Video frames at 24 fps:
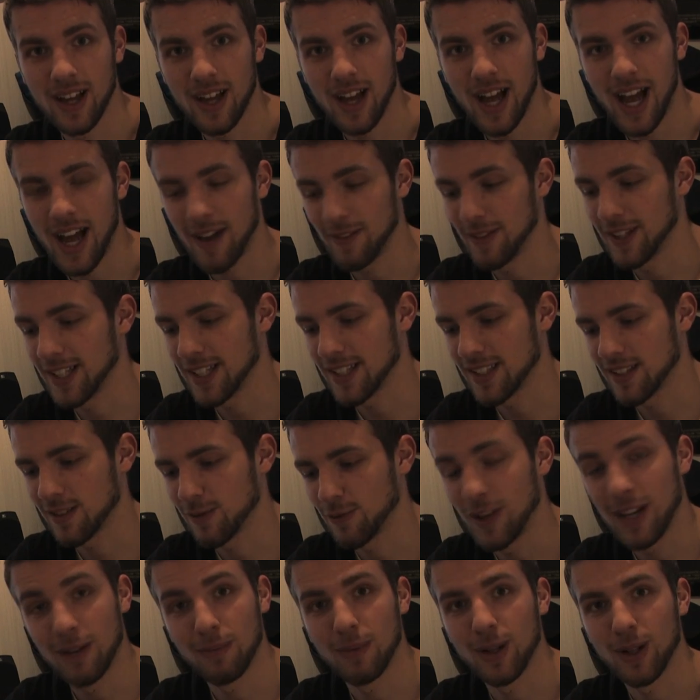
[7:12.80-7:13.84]
have this
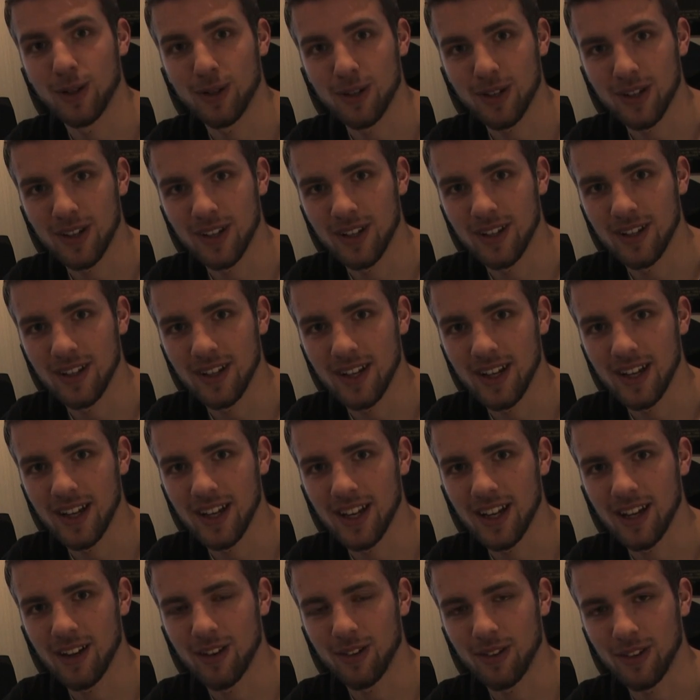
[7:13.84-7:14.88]
film look
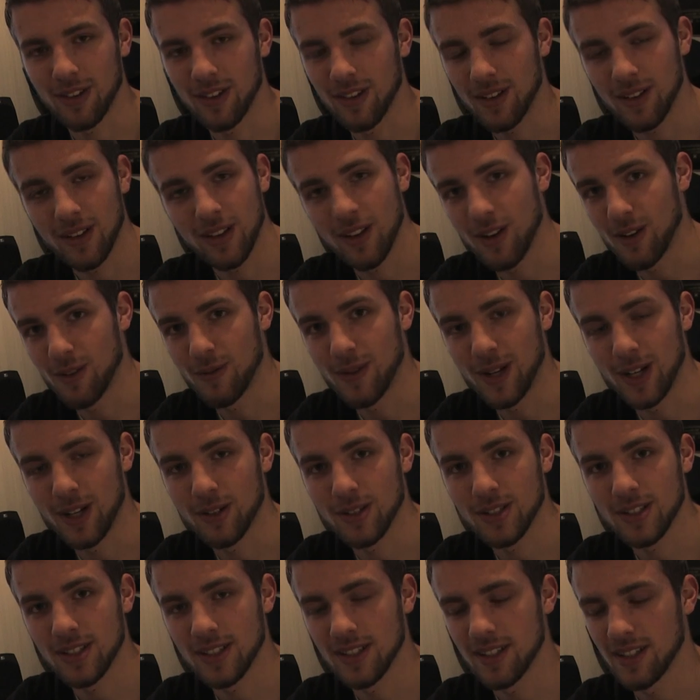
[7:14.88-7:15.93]
on your
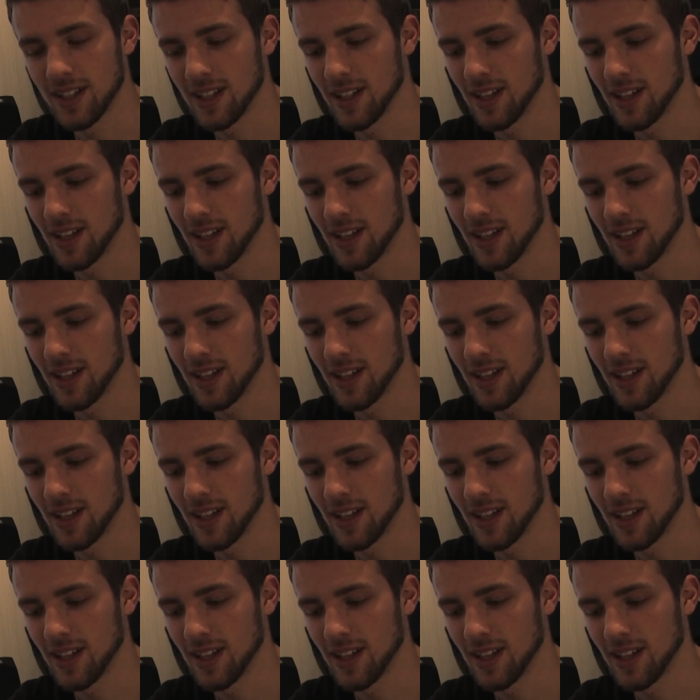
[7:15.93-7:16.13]
videos.